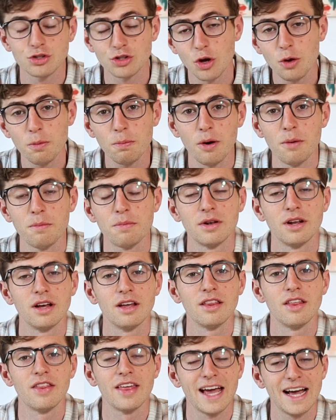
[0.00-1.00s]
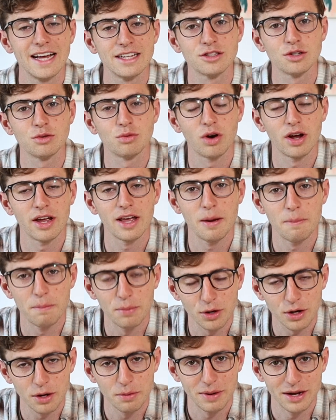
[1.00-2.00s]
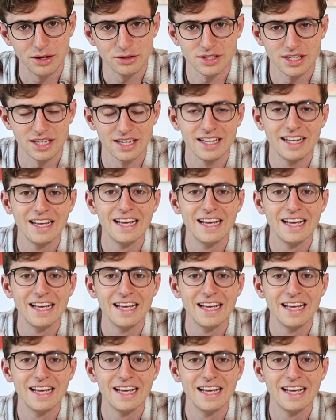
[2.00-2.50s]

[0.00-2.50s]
so popular that they had to write a book about it.